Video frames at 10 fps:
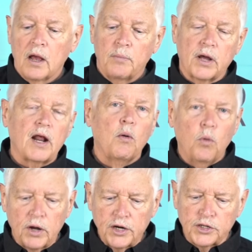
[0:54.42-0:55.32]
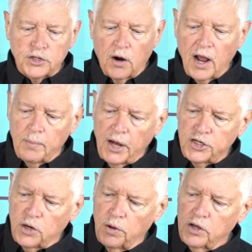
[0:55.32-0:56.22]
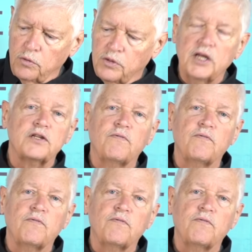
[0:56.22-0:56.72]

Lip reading: But I wanted to start out by showing you this